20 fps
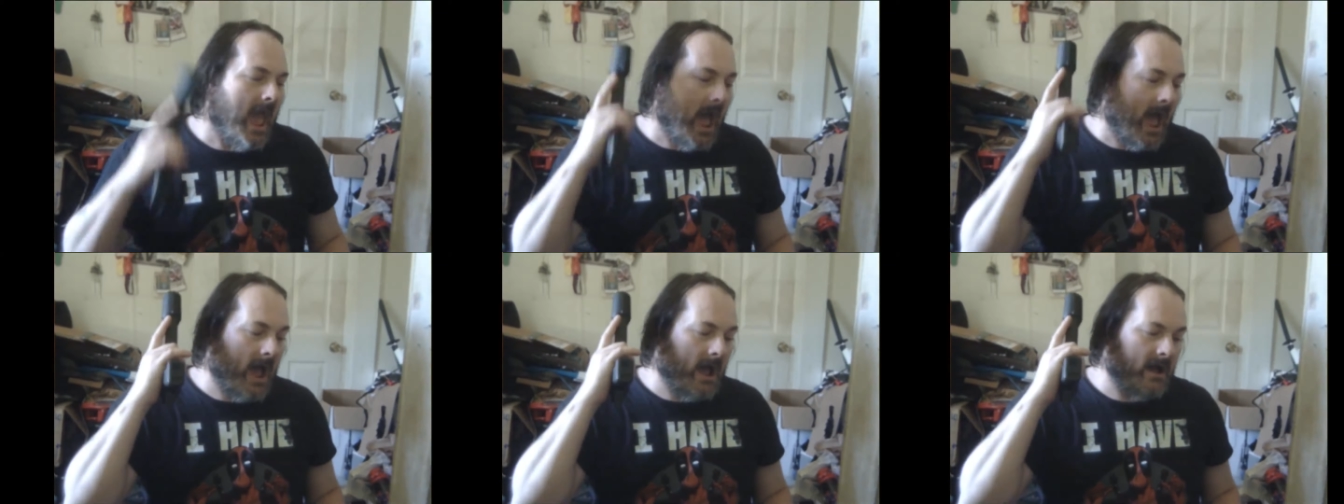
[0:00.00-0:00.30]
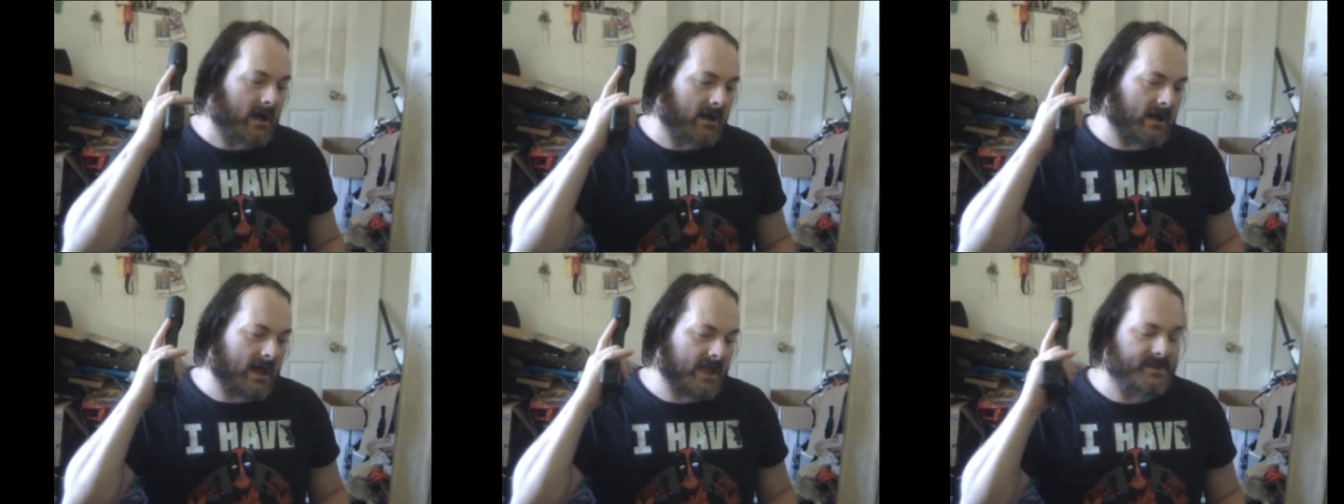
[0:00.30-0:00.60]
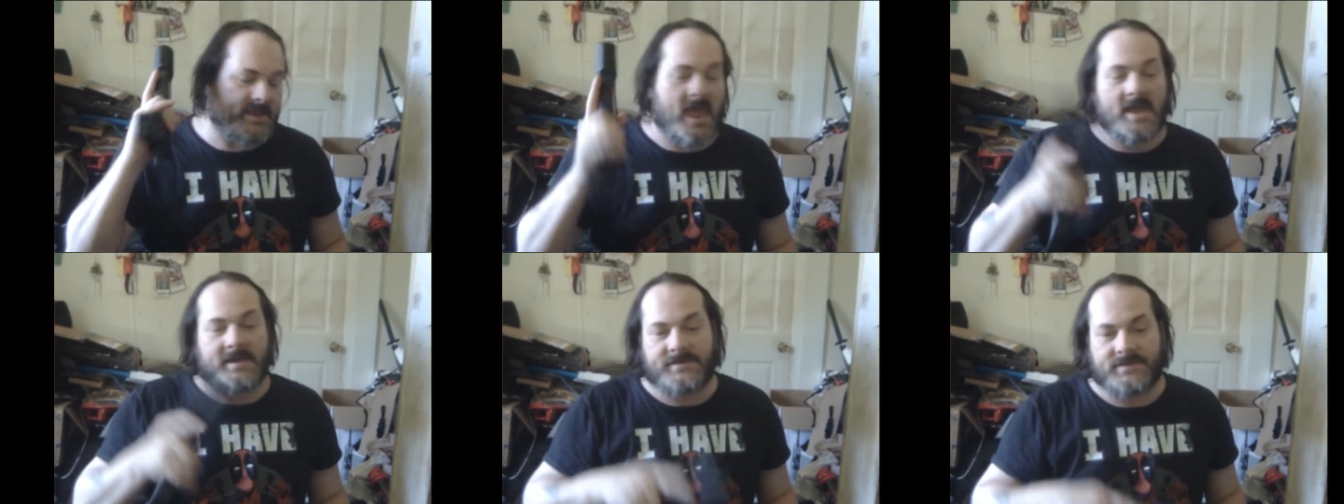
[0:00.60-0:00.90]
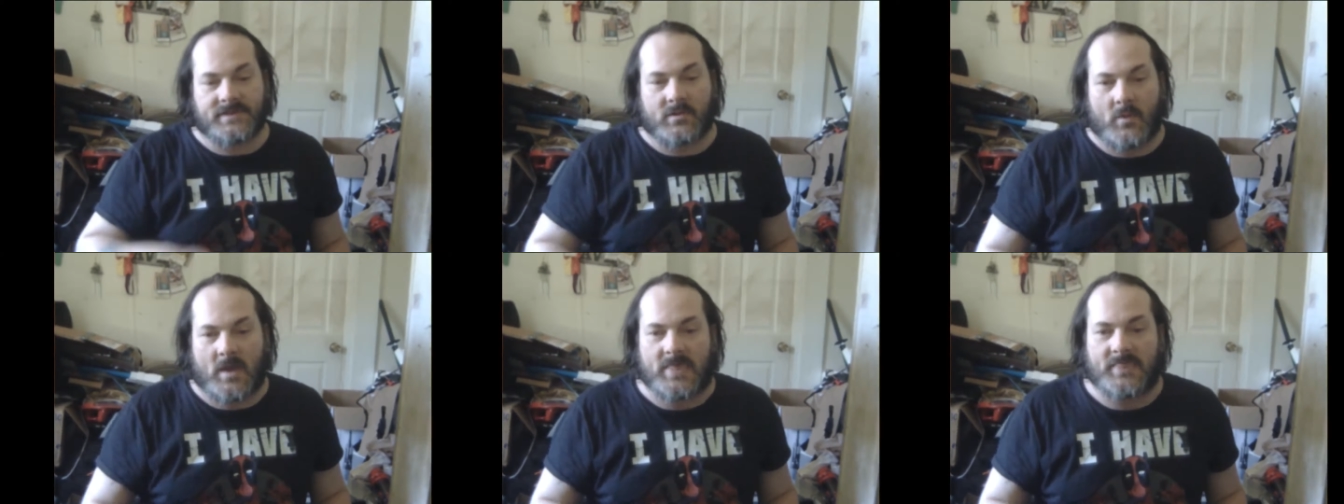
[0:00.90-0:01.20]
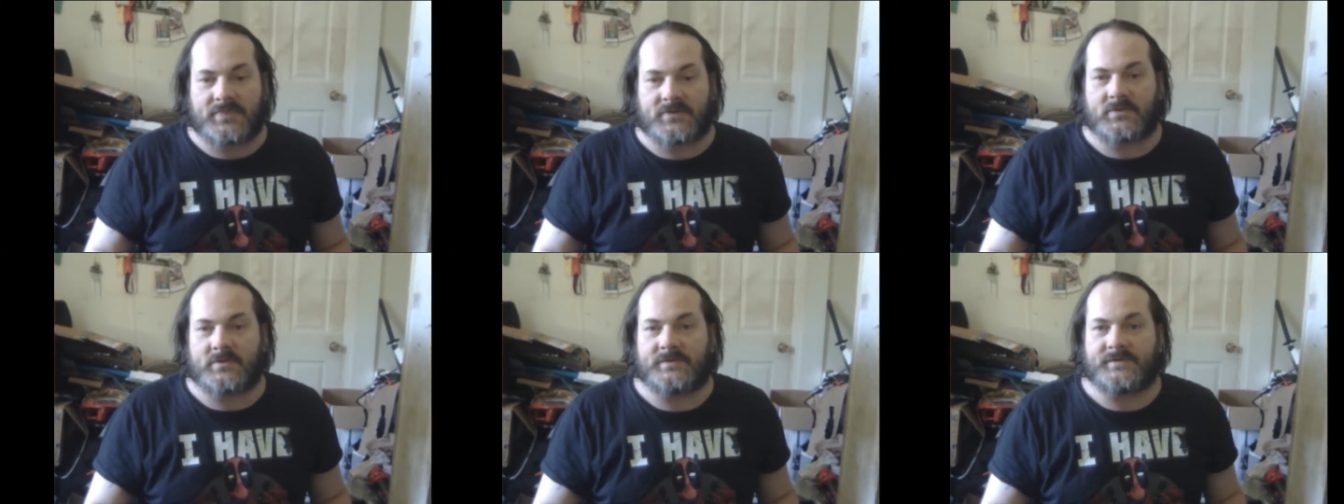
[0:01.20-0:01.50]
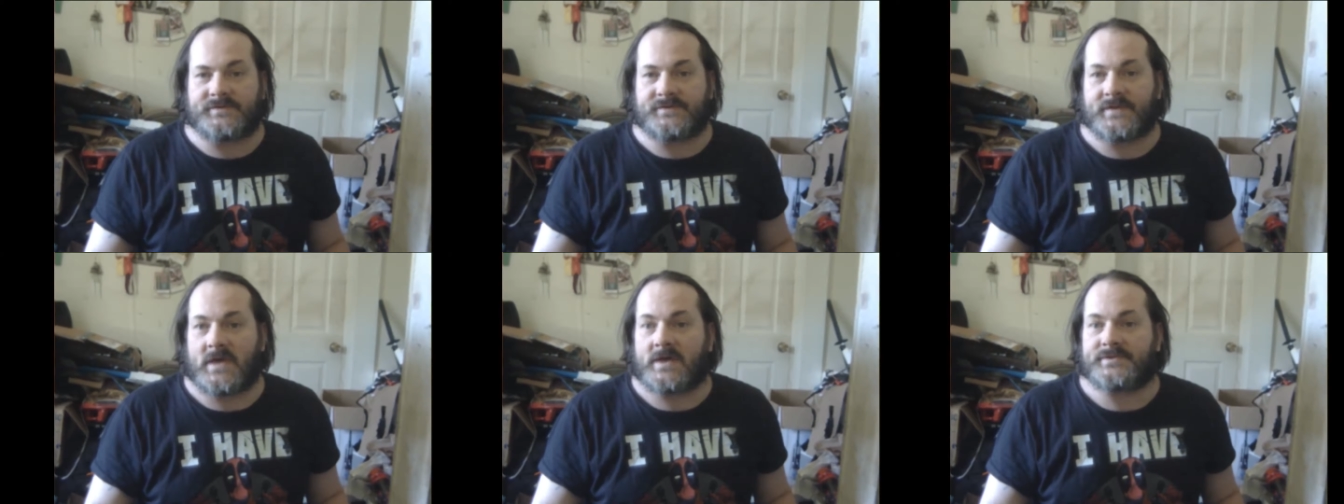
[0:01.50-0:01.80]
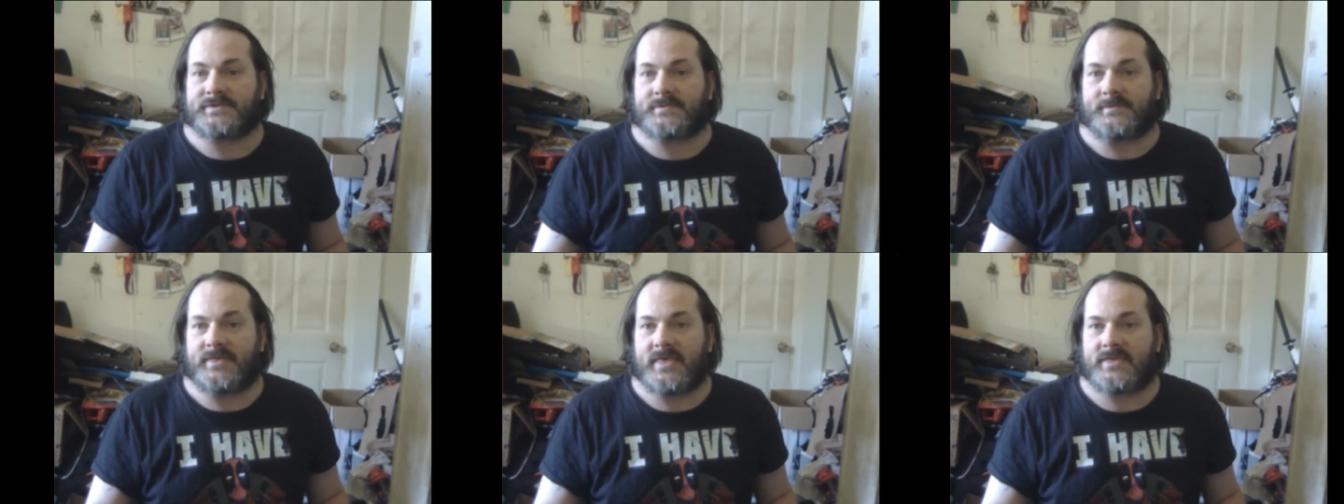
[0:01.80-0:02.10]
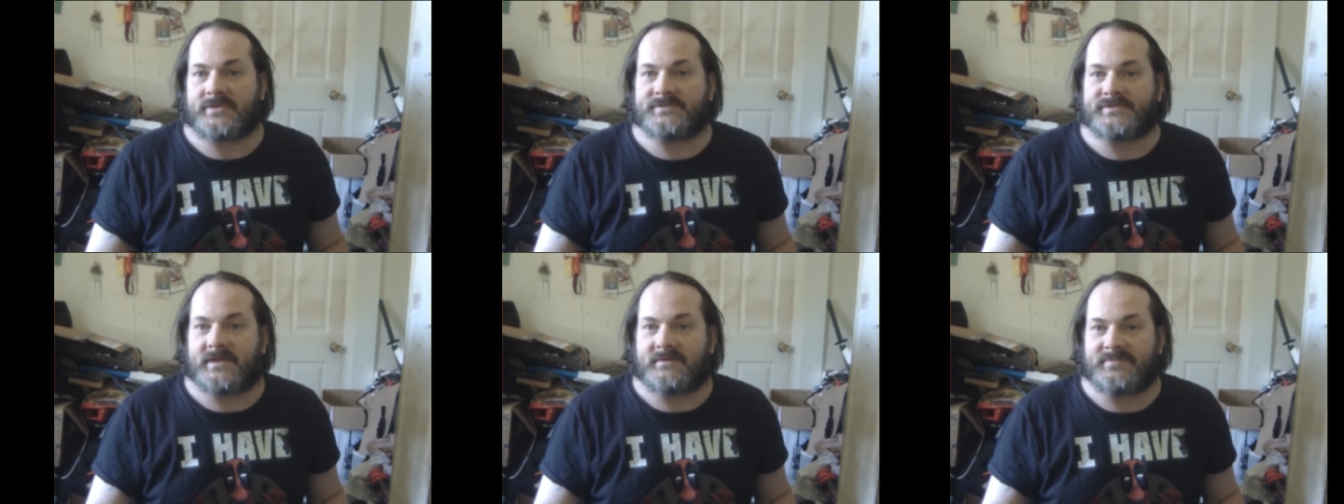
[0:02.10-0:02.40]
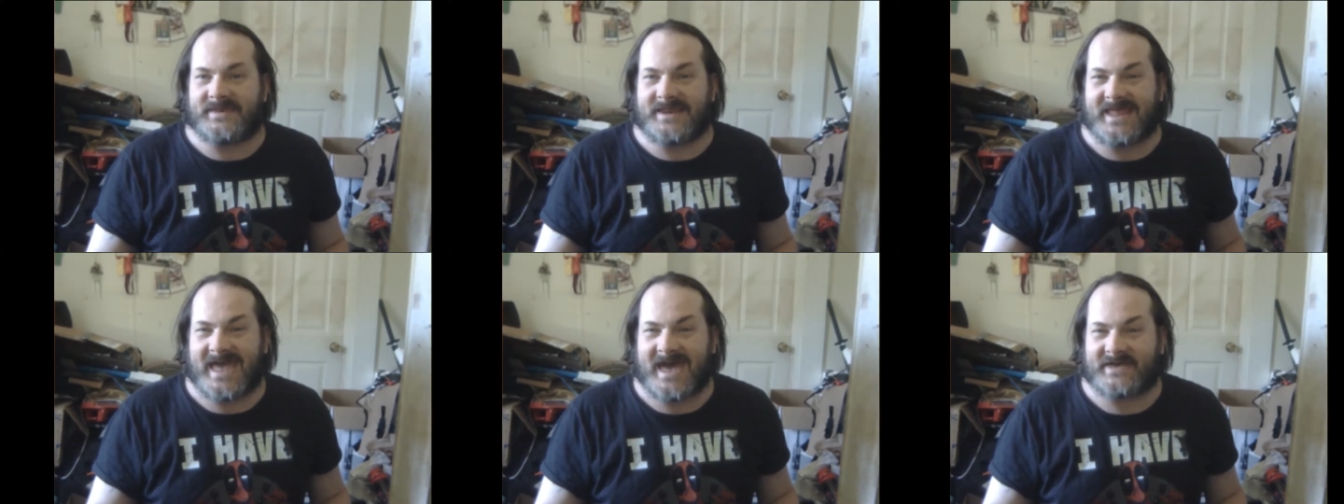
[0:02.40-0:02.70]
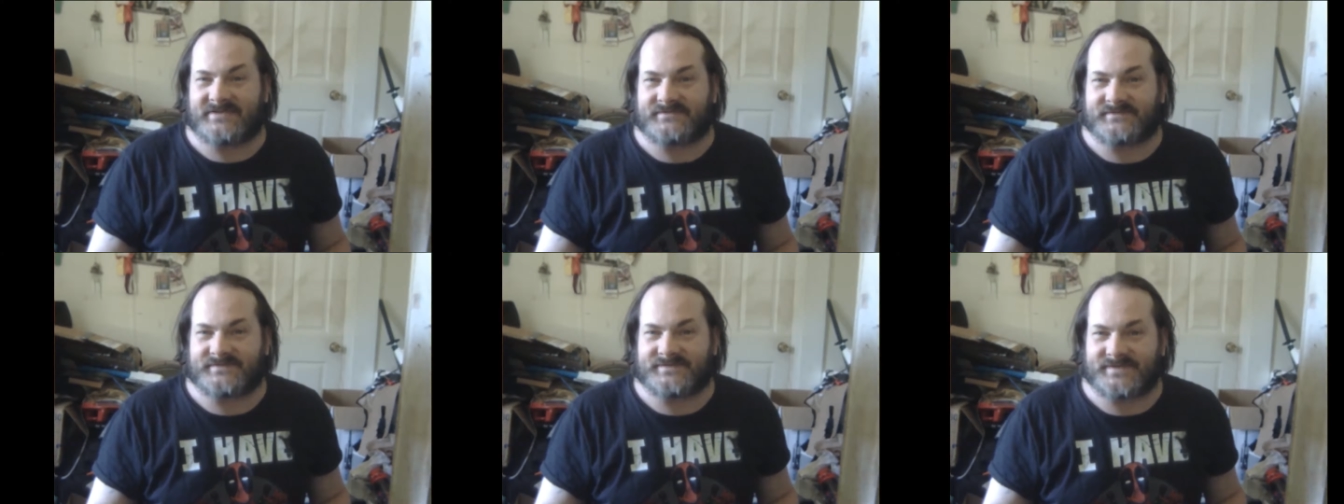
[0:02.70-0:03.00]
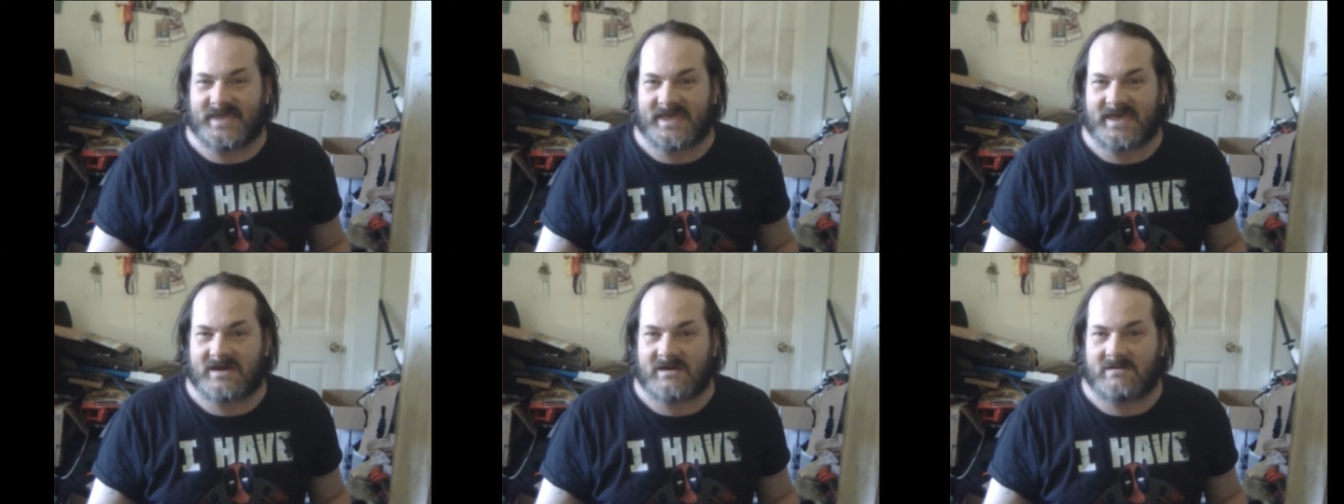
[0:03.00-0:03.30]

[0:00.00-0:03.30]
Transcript: I actually went through and saw some of the other stuff that he has for sale,